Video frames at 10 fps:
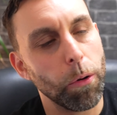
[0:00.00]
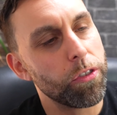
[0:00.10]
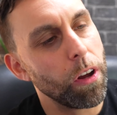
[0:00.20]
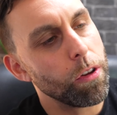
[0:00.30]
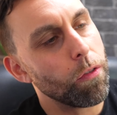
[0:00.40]

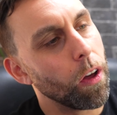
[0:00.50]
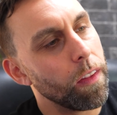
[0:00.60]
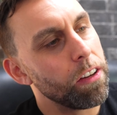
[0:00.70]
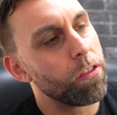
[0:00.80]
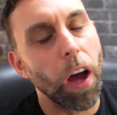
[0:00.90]
also you've got
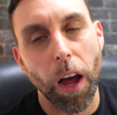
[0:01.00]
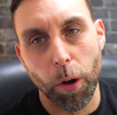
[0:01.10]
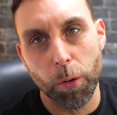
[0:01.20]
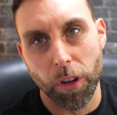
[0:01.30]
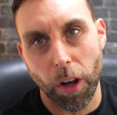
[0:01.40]
these
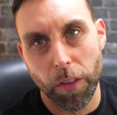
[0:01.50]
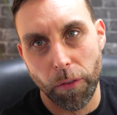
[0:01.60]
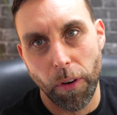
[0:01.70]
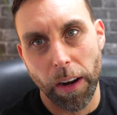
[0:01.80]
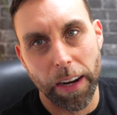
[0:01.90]
dials on the
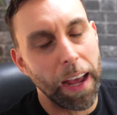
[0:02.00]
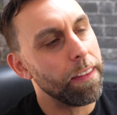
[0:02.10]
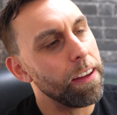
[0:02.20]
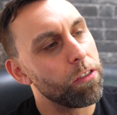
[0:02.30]
front, and these